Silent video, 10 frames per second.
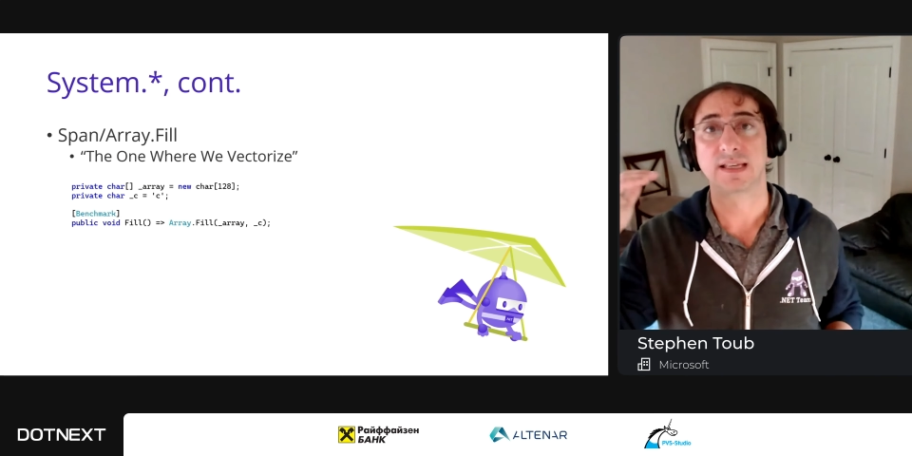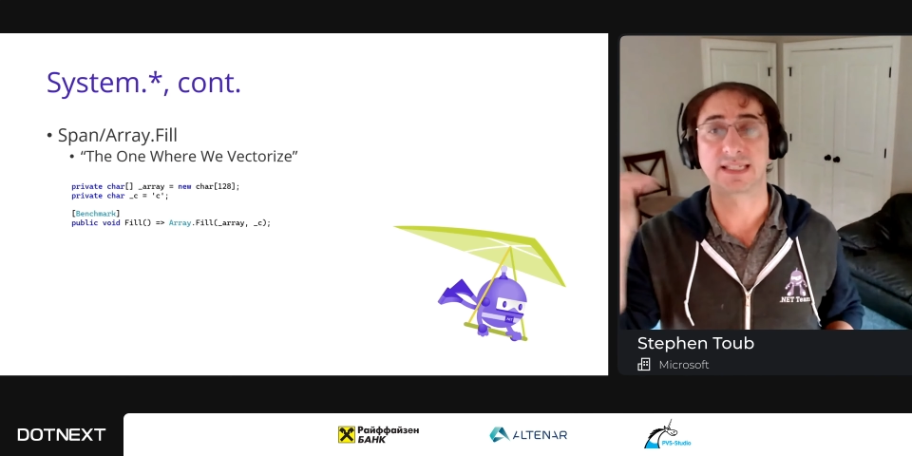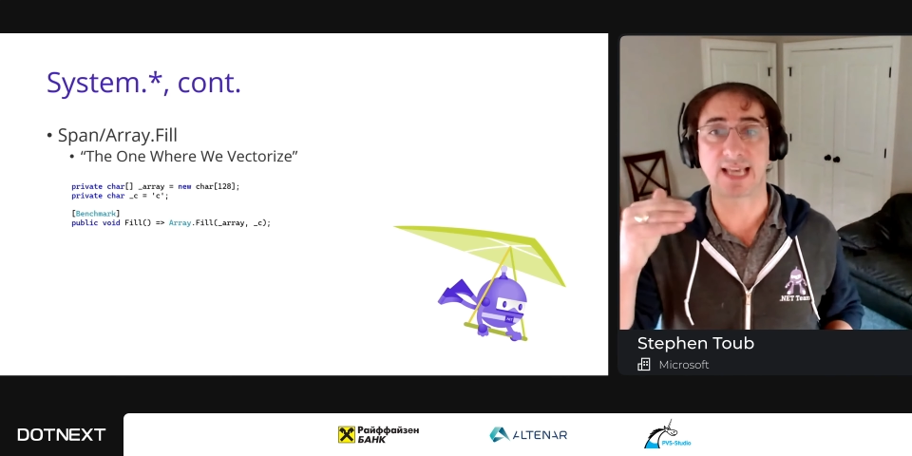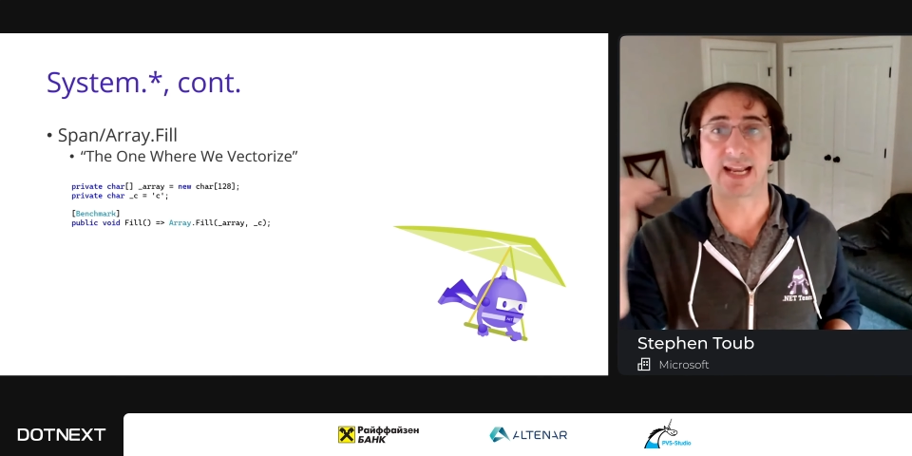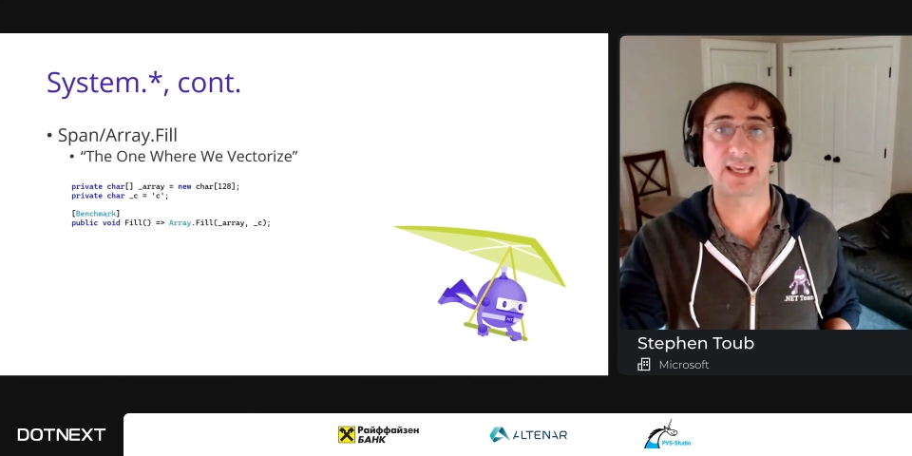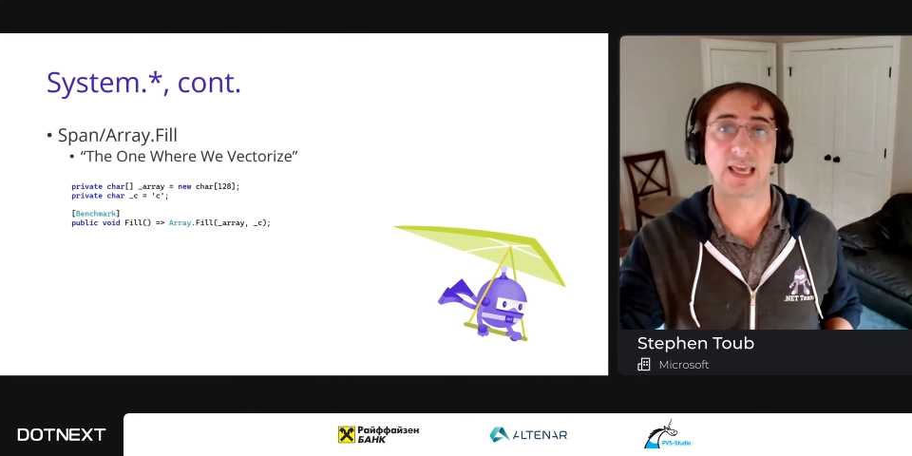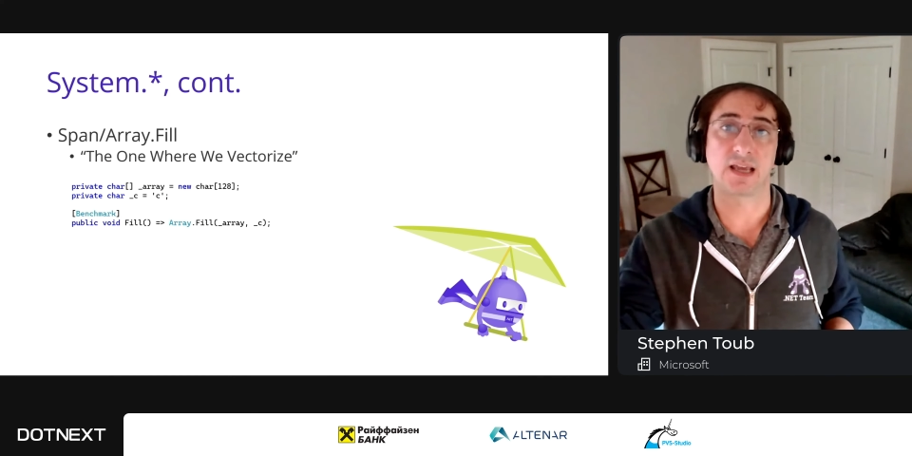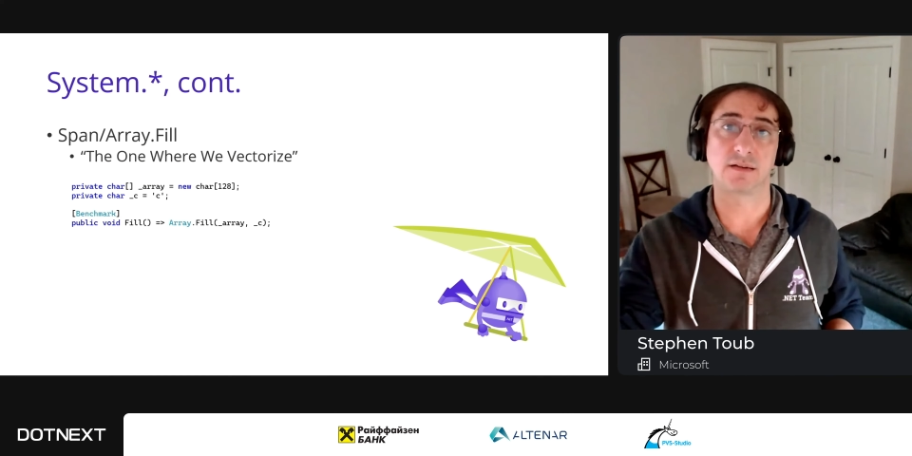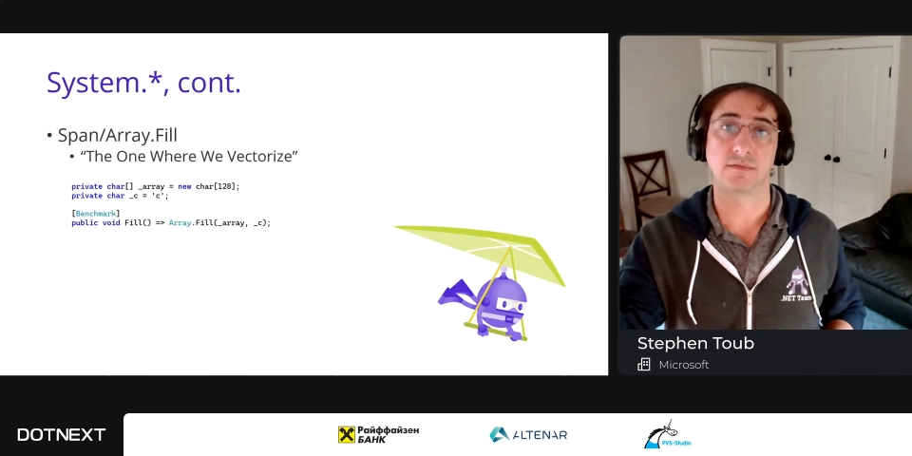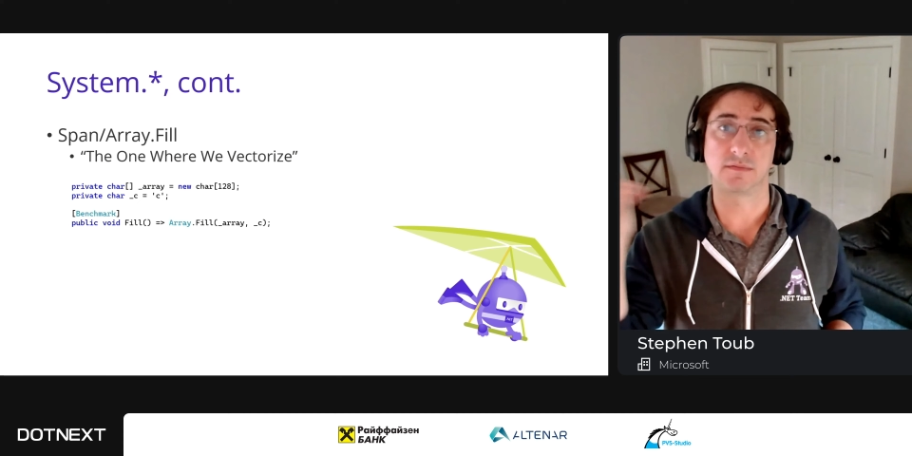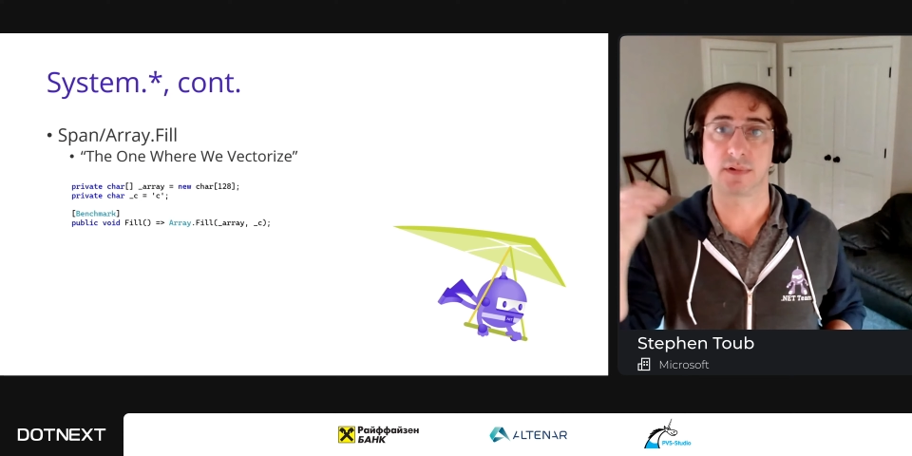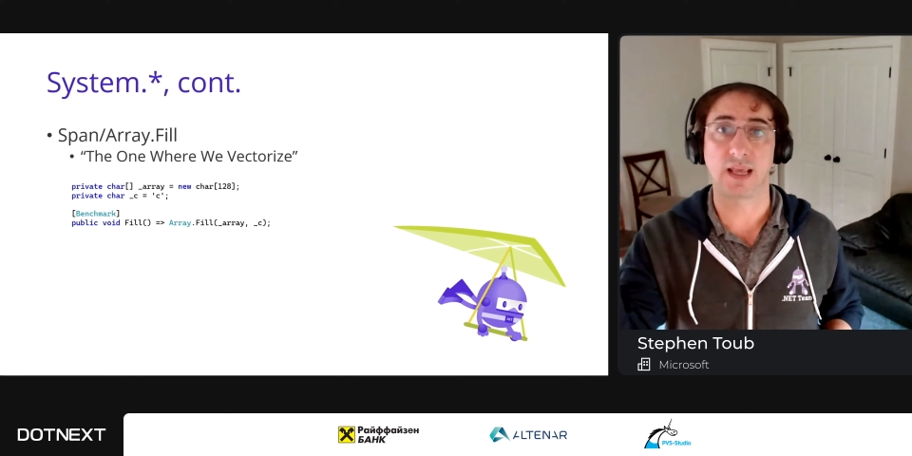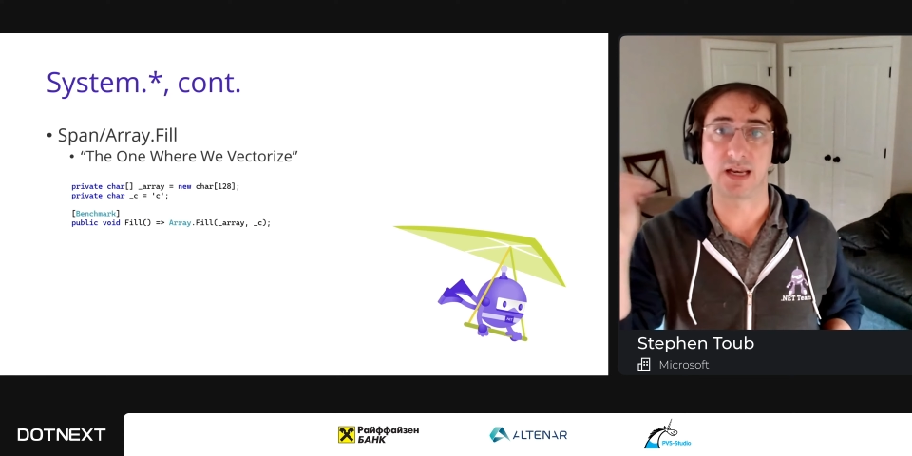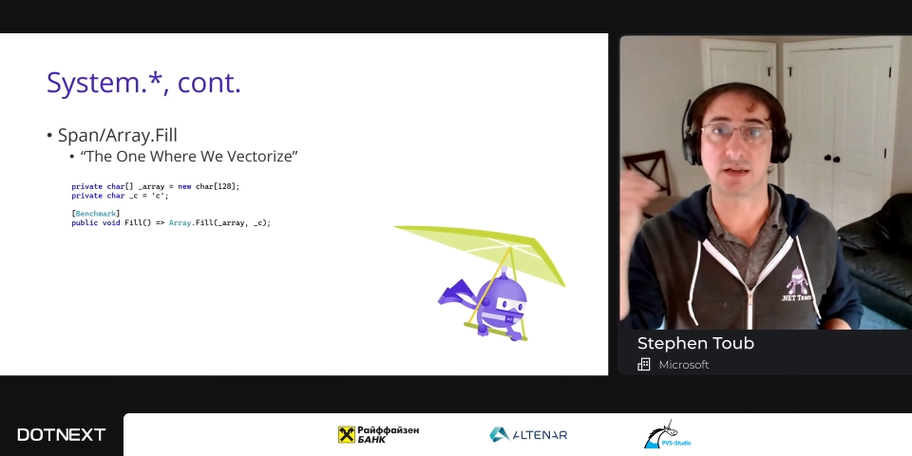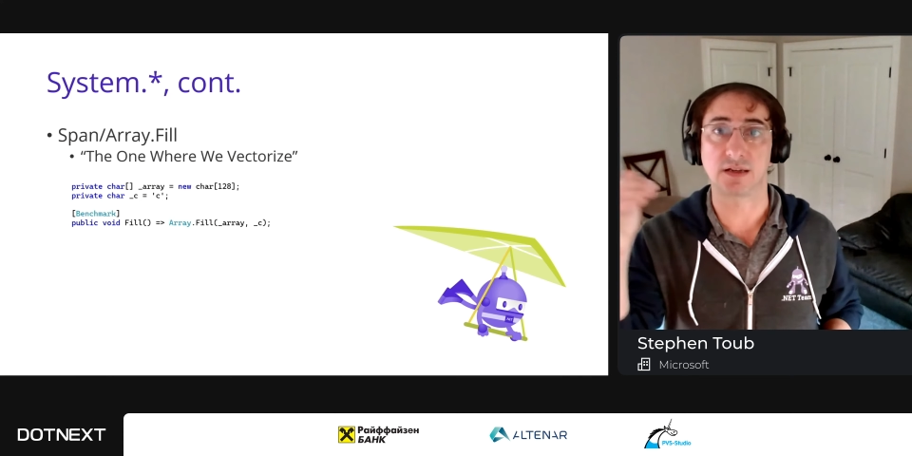setting
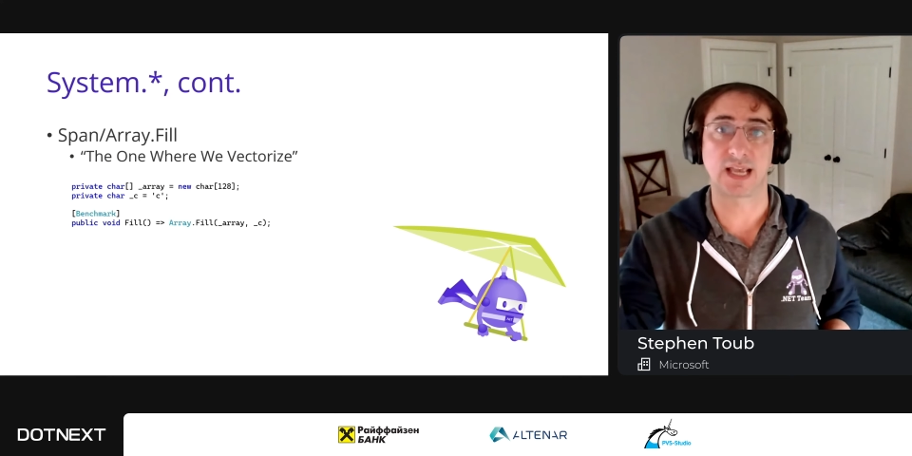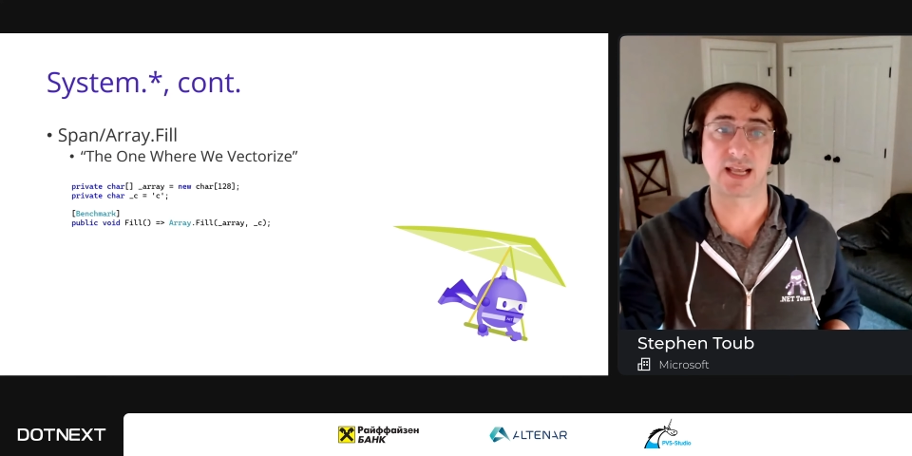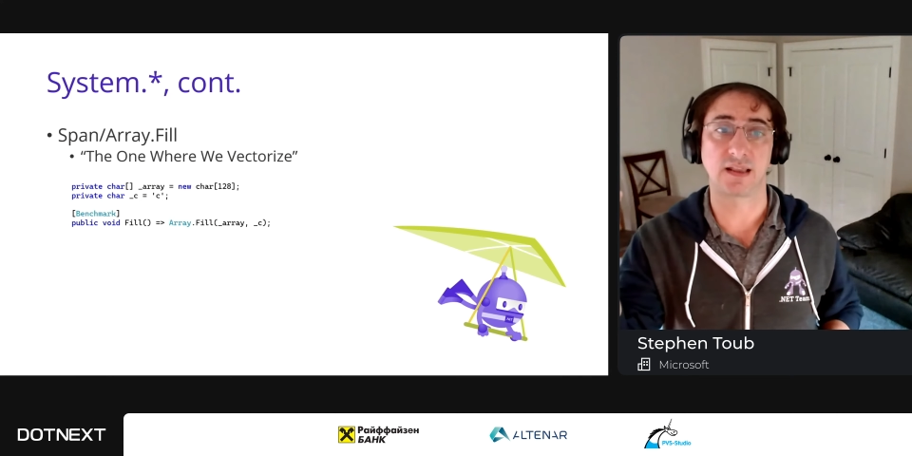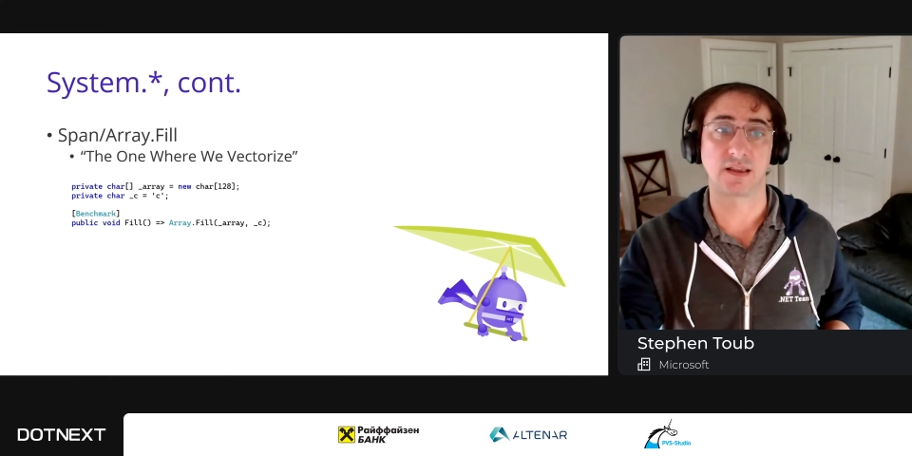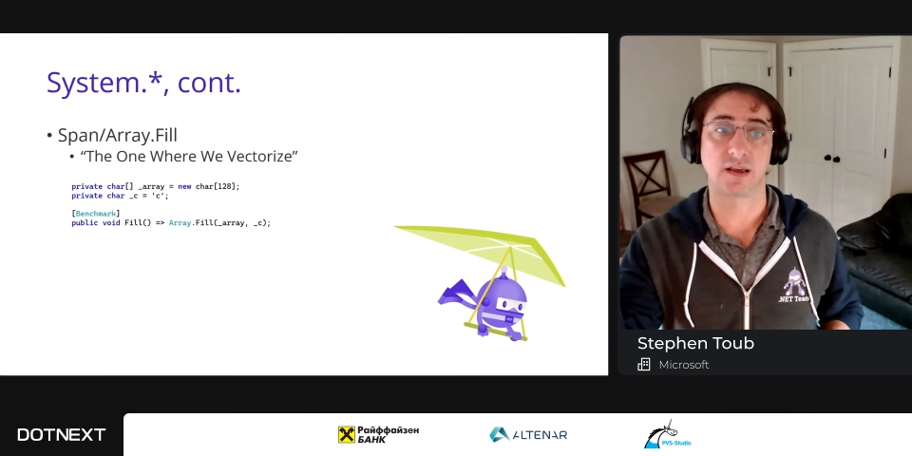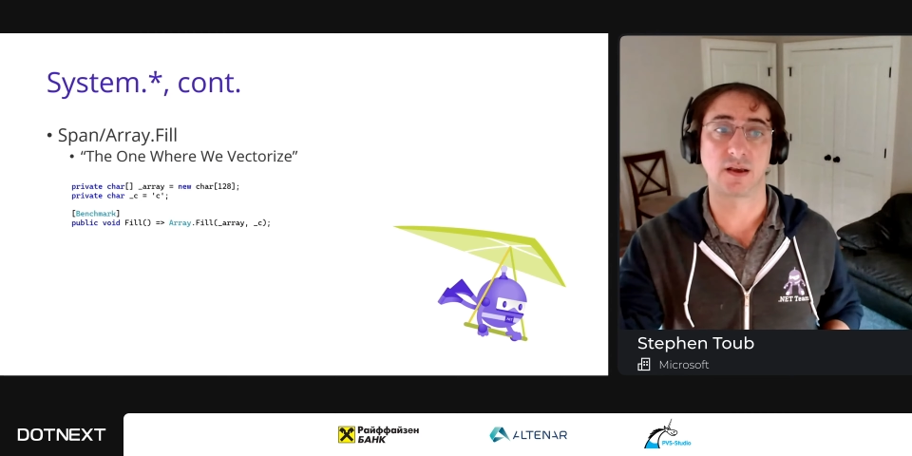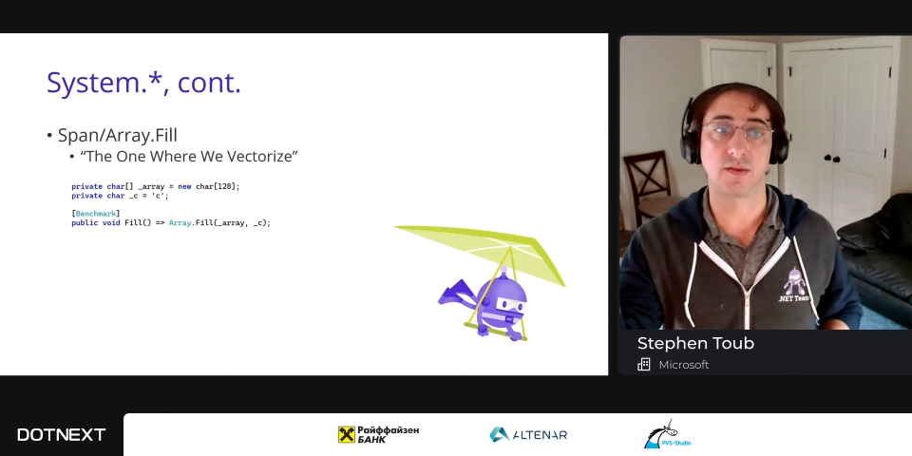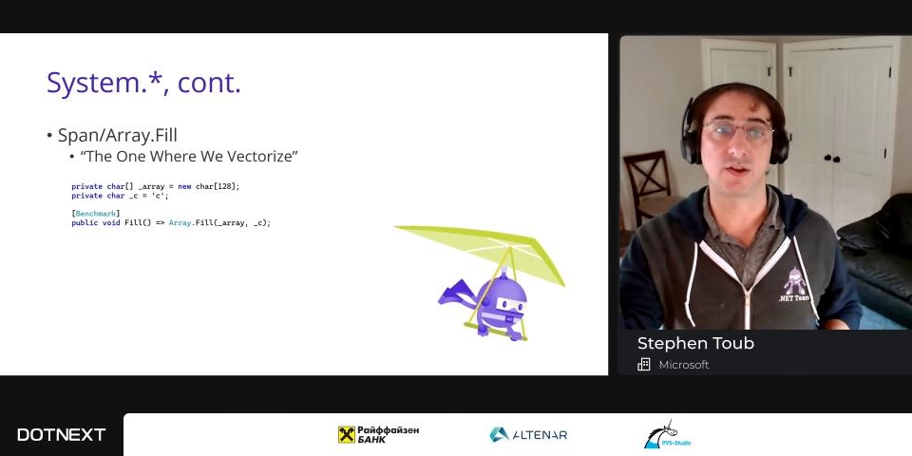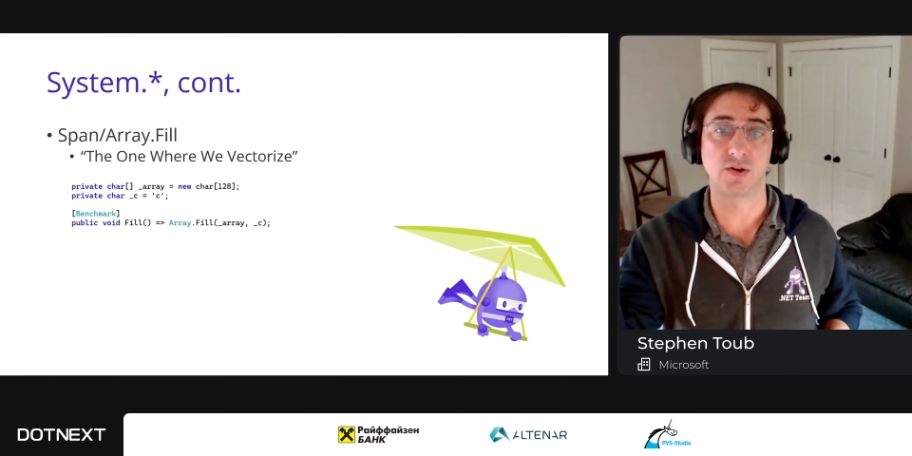the